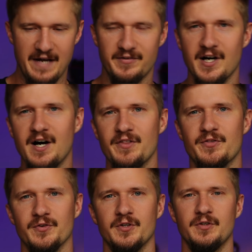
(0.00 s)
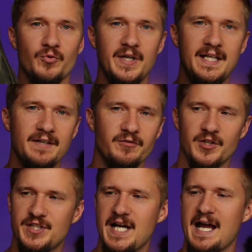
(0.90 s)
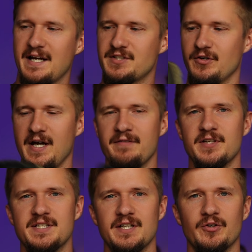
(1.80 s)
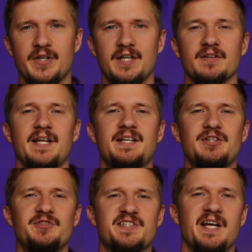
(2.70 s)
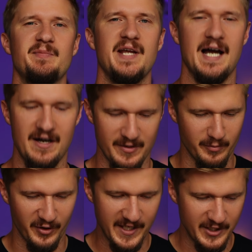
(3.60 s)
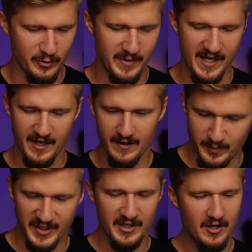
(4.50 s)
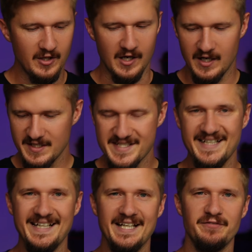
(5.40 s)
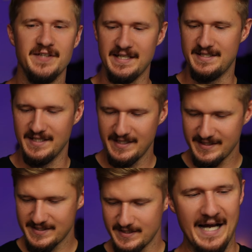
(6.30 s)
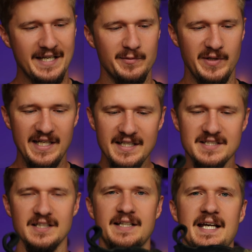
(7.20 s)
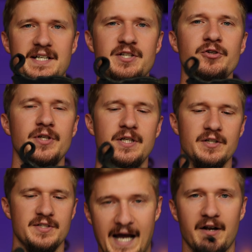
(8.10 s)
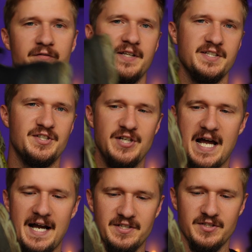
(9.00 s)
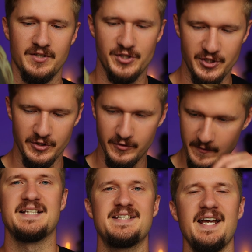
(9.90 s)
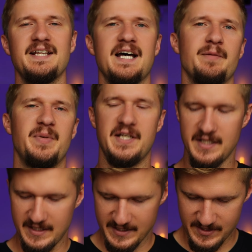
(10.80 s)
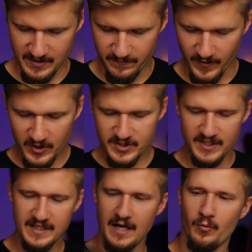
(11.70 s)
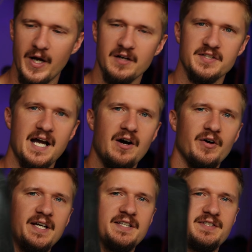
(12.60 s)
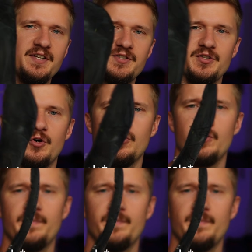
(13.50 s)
I've gone through 3 different Jax. So every single year they do send me out a brand new pair. But in all honesty, if they didn't, I could easily get 2 years out of this Jax shoe. I say that because the first thing that wears out is the sole.